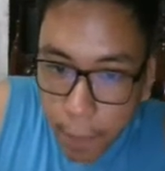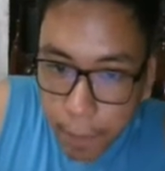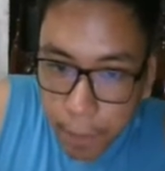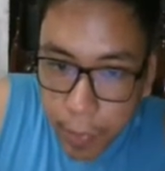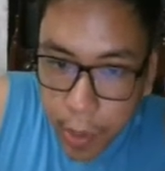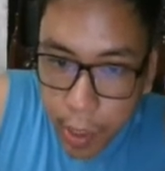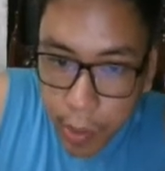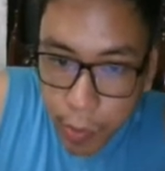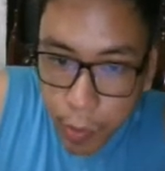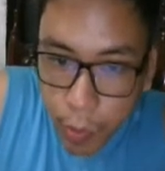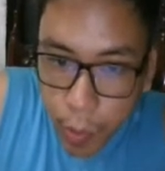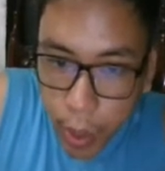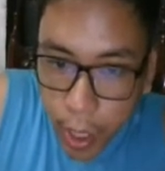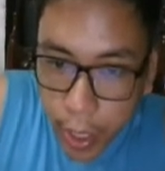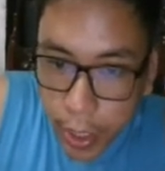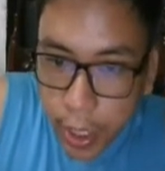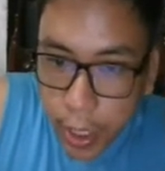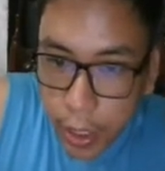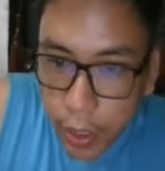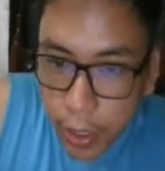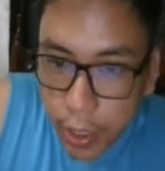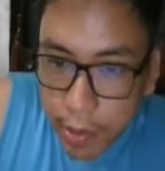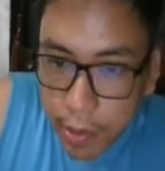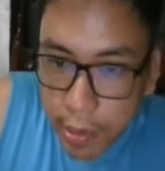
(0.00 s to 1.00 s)
this one
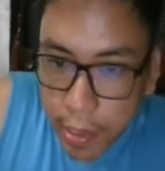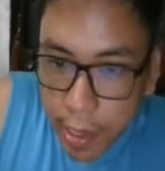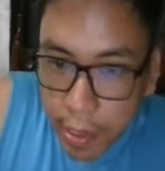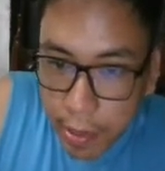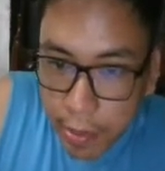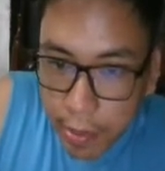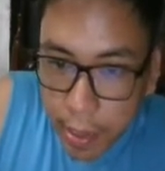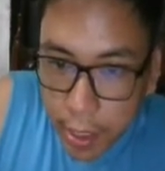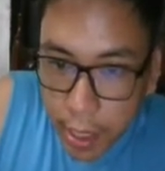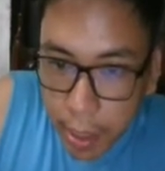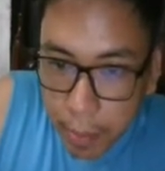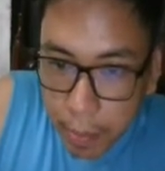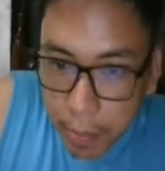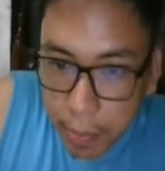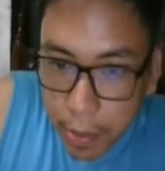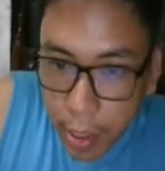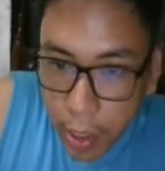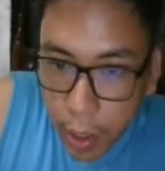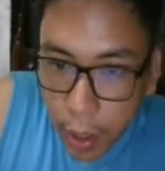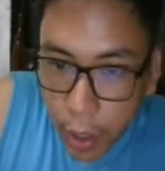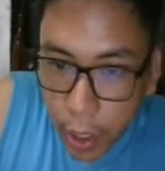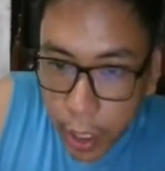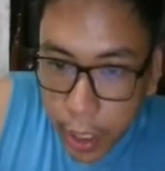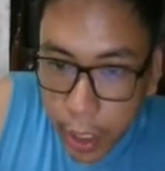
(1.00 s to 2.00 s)
here is less than
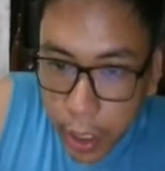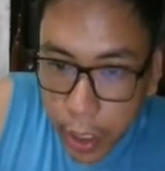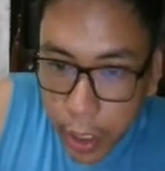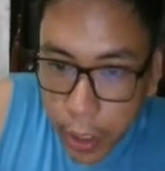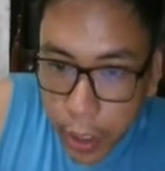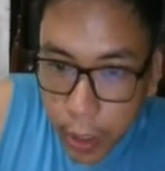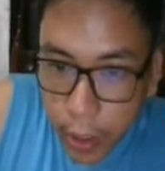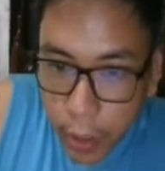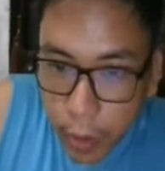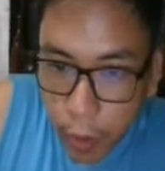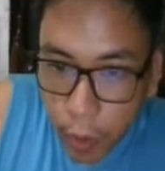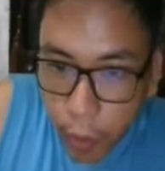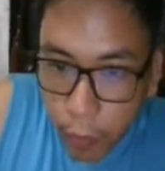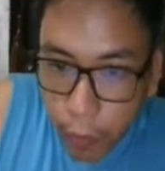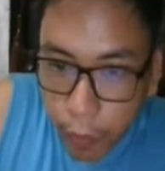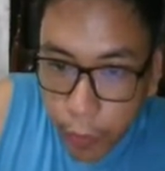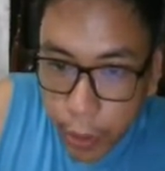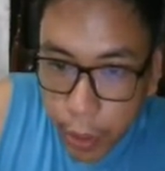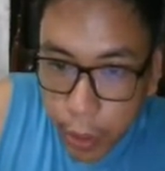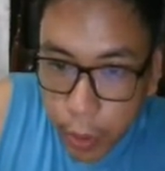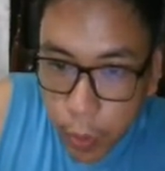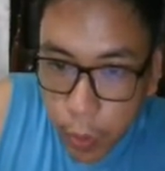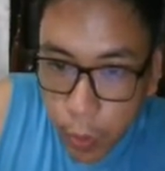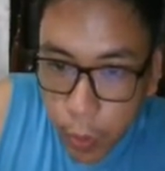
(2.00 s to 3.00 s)
epsilon
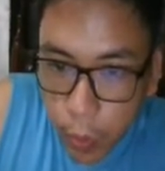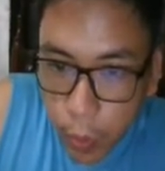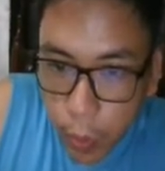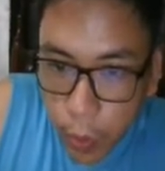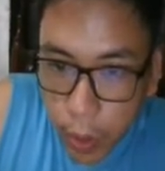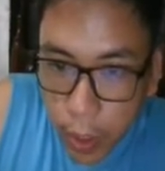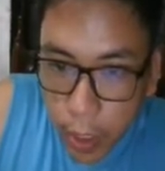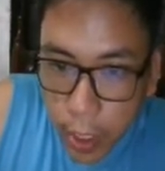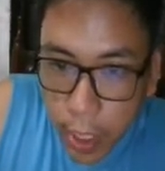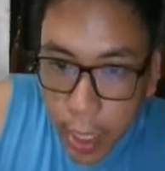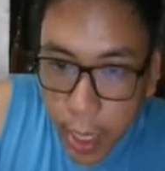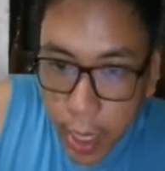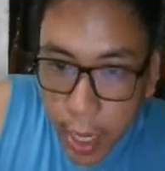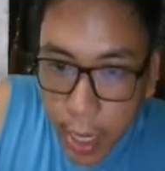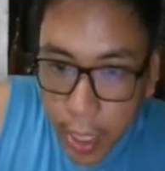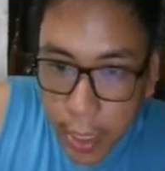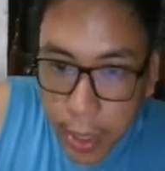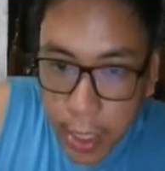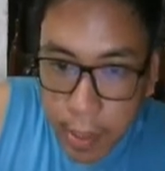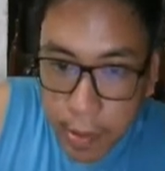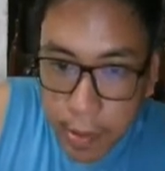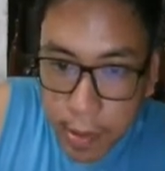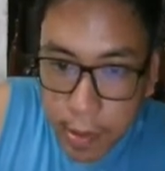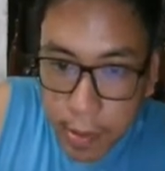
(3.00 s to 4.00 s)
over 2,
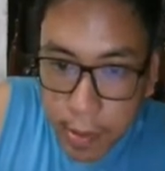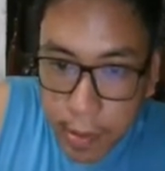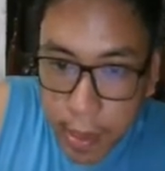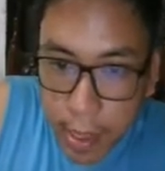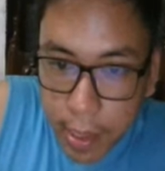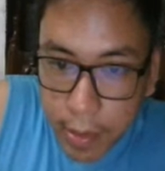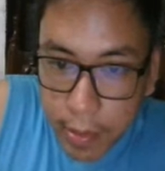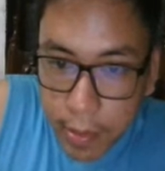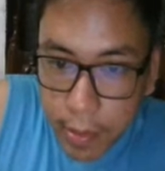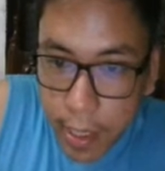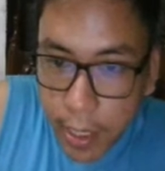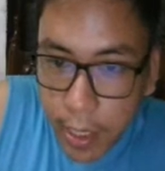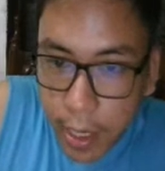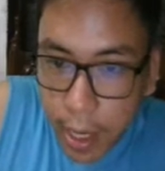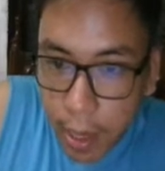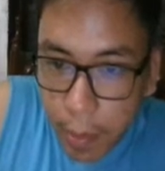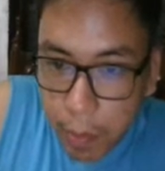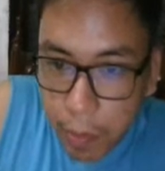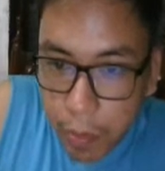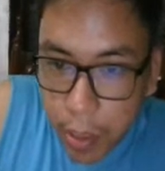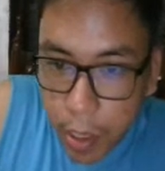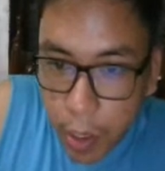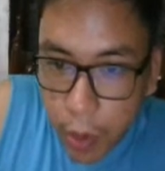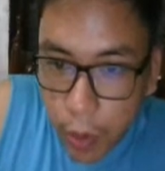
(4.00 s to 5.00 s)
and this is less than
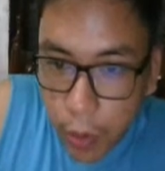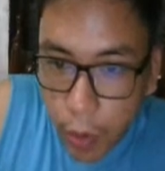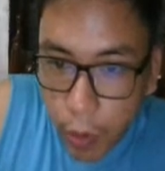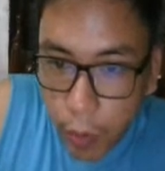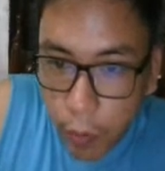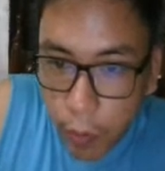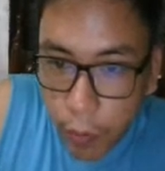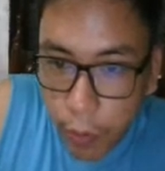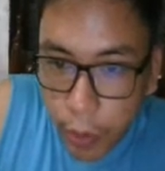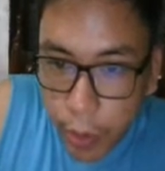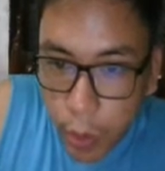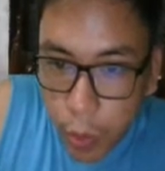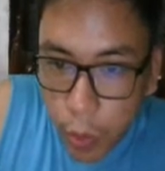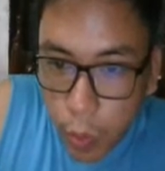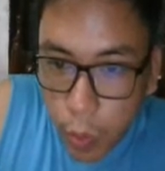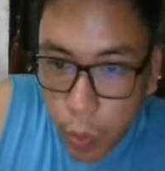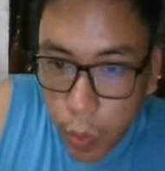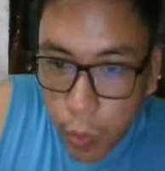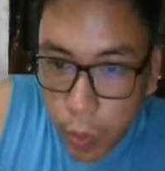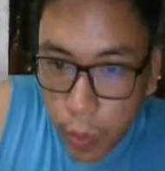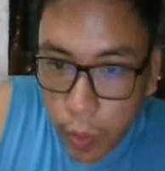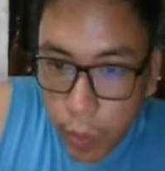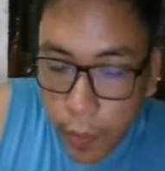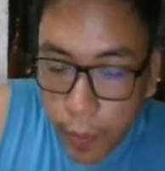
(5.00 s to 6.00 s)
epsilon over
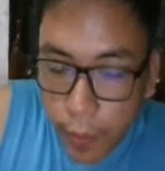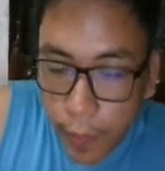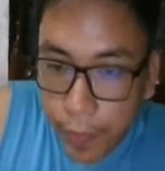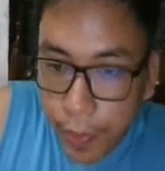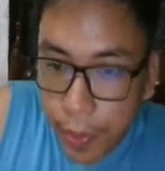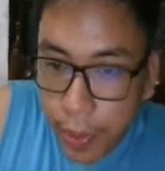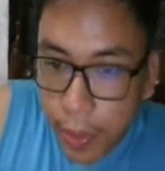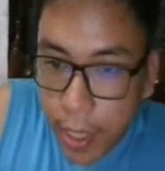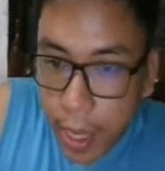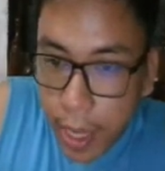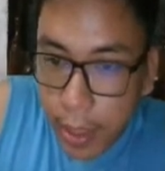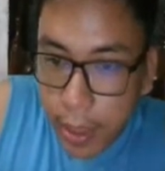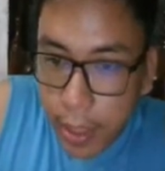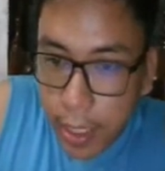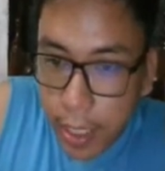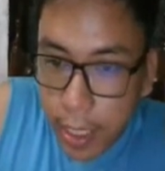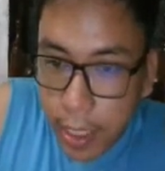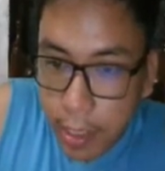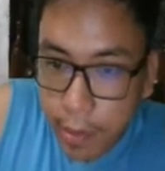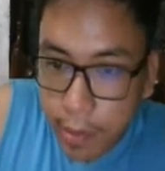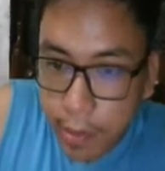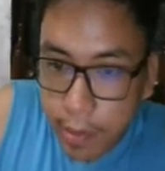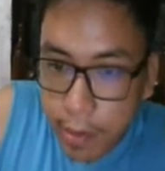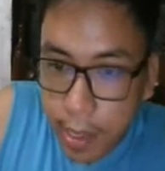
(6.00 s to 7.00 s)
2. That
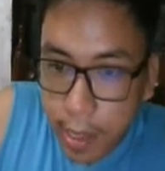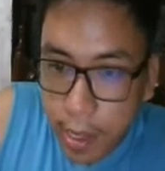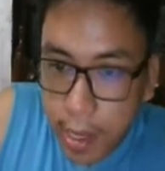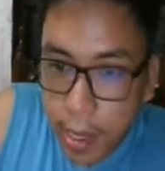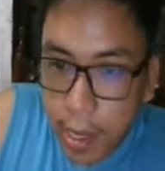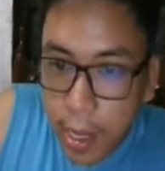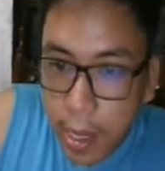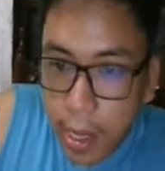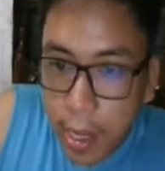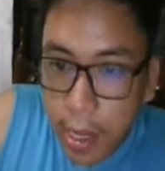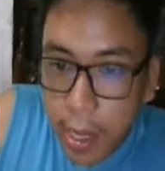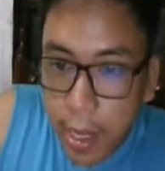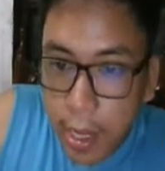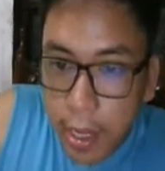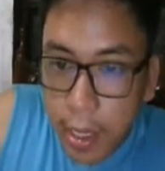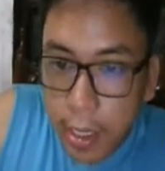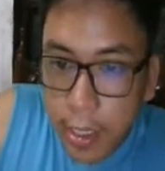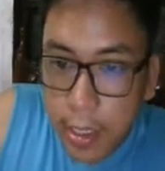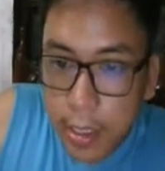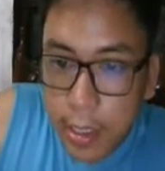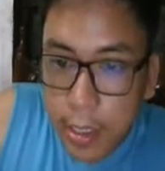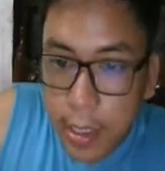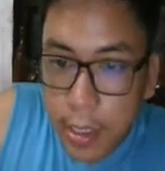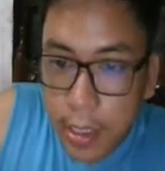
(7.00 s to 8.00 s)
is
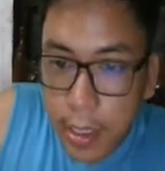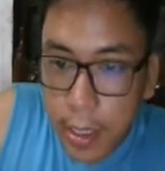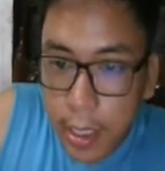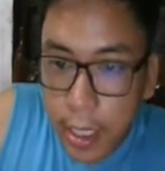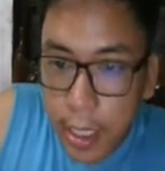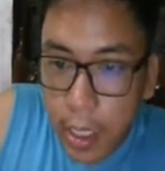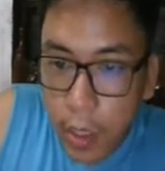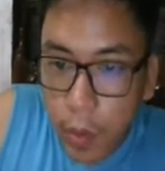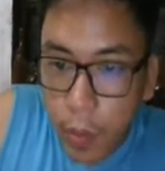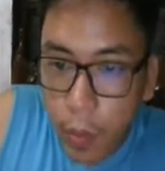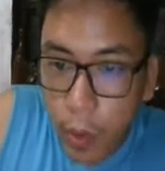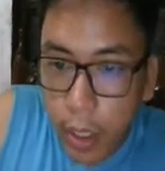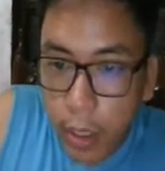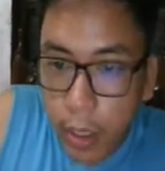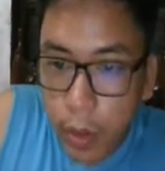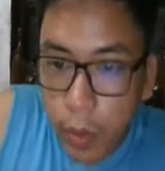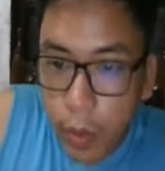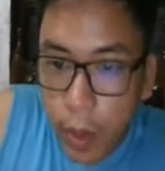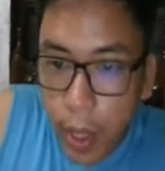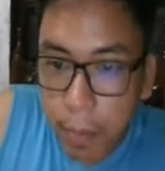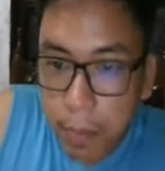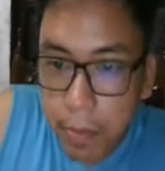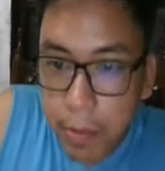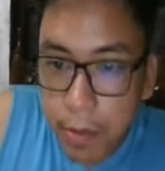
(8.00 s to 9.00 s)
equal
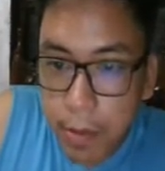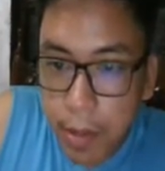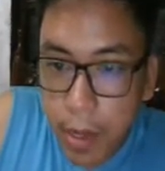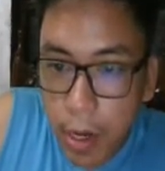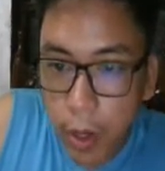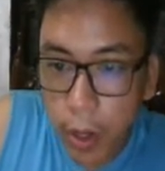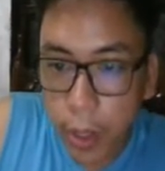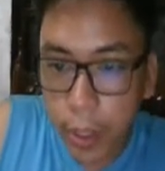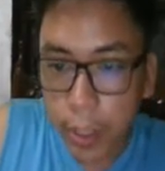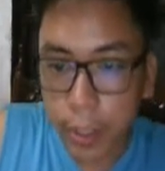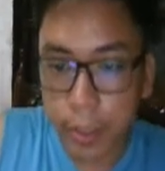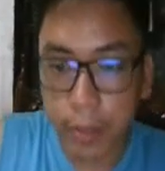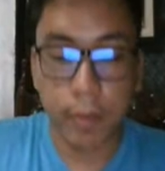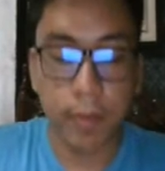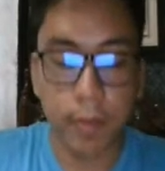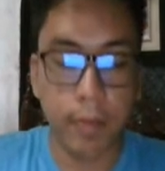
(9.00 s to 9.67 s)
to epsilon.